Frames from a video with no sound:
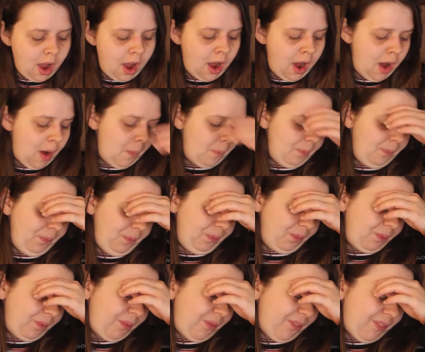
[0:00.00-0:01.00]

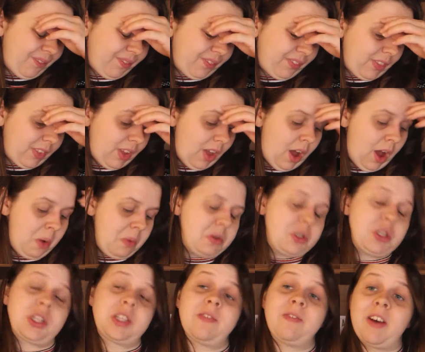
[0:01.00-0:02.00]
I would
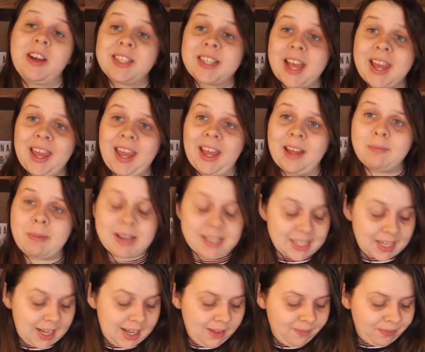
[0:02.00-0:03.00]
just advise taking it,
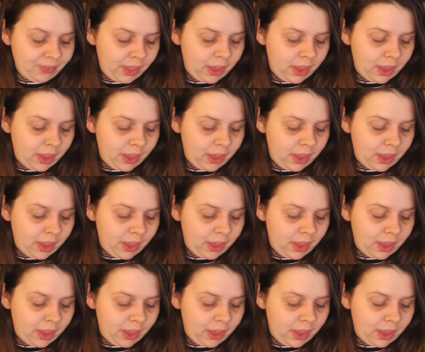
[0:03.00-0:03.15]
basically.